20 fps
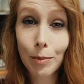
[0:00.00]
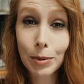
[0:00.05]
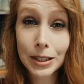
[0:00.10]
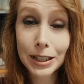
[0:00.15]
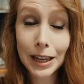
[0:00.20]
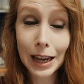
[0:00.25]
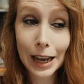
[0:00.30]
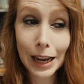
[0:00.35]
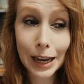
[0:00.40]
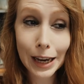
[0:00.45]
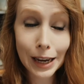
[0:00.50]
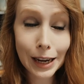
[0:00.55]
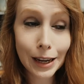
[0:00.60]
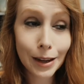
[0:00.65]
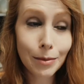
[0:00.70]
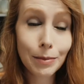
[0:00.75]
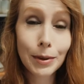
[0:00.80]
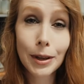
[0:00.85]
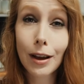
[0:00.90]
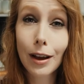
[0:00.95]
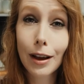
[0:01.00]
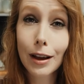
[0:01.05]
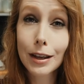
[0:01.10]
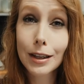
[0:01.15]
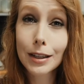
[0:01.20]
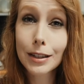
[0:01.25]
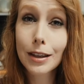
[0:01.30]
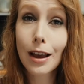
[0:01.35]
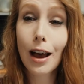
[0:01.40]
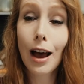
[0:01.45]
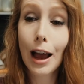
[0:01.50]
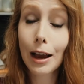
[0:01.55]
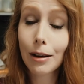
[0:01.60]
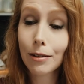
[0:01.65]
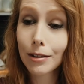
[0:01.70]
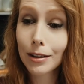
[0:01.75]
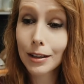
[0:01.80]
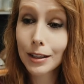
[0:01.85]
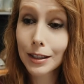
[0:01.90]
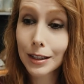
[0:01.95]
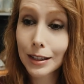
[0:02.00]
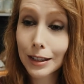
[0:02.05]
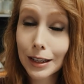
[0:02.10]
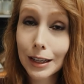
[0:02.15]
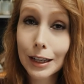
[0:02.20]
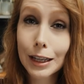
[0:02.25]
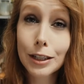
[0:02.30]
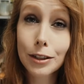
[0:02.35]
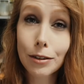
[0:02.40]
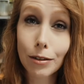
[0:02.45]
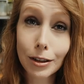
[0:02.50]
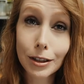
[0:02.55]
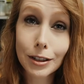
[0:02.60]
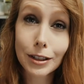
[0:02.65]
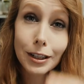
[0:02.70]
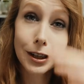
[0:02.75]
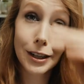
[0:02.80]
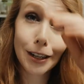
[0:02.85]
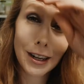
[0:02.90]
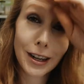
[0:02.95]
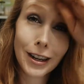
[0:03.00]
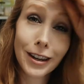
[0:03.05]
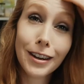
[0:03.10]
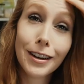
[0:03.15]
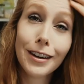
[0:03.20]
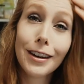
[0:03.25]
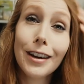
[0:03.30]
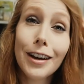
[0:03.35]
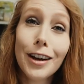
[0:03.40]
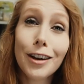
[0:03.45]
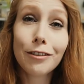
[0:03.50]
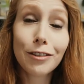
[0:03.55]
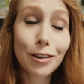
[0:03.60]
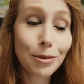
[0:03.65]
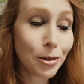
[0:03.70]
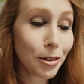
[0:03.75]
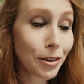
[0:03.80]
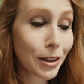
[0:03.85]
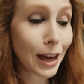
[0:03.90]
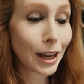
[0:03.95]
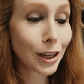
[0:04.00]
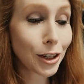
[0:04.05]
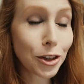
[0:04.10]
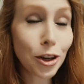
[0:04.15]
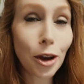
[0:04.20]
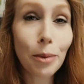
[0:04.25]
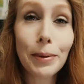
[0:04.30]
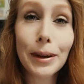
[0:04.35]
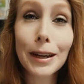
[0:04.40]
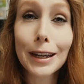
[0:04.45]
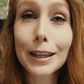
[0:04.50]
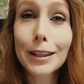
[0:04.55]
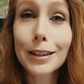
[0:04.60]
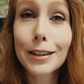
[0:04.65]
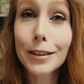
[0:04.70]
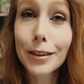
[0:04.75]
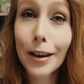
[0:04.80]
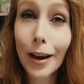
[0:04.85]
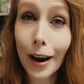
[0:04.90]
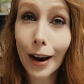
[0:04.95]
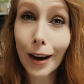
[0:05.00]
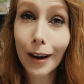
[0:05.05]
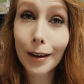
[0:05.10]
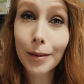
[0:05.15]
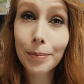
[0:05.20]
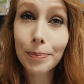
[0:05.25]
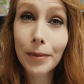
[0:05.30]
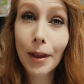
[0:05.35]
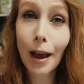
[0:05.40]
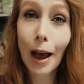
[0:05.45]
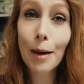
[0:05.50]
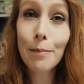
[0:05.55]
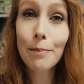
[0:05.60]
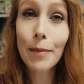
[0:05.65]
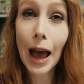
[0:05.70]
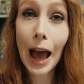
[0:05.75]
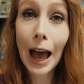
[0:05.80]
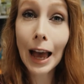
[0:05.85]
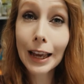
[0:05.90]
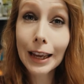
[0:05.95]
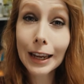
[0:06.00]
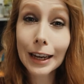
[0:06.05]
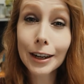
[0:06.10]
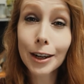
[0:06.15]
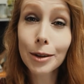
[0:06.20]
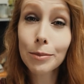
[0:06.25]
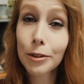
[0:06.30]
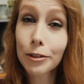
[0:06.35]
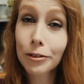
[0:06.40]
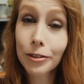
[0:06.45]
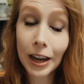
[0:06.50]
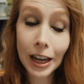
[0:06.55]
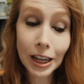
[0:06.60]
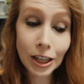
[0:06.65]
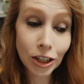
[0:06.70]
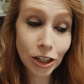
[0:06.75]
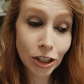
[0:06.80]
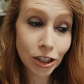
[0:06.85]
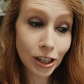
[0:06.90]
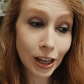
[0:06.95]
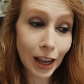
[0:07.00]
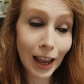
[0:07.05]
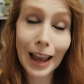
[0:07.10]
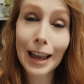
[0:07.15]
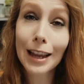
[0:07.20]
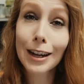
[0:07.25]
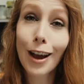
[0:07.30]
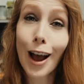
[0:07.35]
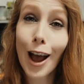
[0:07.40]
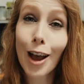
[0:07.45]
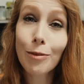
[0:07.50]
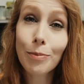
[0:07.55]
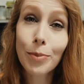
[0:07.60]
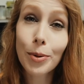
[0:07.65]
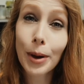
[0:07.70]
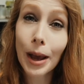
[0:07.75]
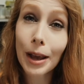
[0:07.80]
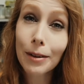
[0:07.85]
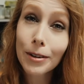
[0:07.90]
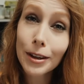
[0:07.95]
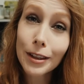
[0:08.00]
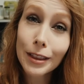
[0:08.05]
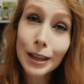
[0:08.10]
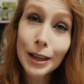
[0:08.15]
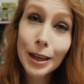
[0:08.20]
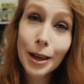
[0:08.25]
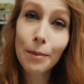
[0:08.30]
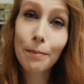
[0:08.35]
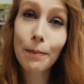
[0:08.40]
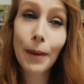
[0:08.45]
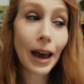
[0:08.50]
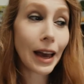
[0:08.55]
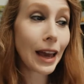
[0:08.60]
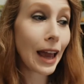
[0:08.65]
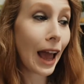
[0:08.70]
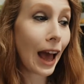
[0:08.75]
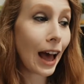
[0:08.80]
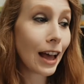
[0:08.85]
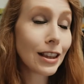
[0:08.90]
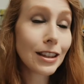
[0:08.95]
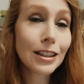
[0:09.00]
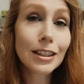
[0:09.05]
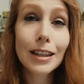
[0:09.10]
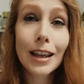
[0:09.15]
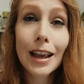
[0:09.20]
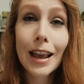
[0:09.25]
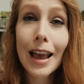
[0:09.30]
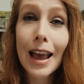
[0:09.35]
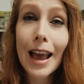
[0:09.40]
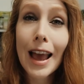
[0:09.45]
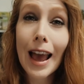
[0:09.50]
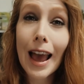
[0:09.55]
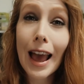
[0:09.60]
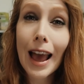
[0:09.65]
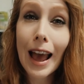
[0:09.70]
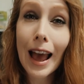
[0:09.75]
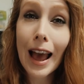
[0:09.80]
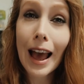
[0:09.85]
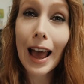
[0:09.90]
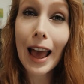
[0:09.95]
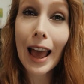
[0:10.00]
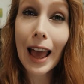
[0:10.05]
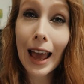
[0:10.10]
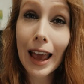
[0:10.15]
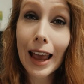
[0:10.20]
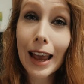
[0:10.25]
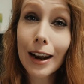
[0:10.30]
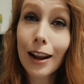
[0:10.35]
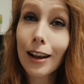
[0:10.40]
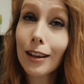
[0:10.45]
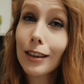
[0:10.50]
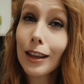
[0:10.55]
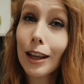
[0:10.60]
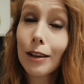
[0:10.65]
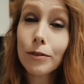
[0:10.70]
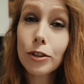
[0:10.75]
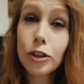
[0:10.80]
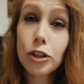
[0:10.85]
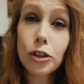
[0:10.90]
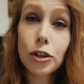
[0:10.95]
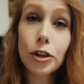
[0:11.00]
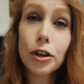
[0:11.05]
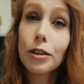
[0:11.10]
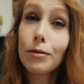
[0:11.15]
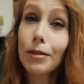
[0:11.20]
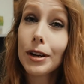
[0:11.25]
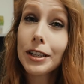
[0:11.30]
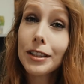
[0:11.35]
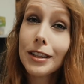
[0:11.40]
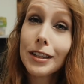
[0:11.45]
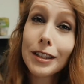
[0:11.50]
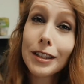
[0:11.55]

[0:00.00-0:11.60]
of tea because I was exhausted from all that shopping. So I'm back and I'm refreshed and I've put everything back out and I'd love to show you the rest of the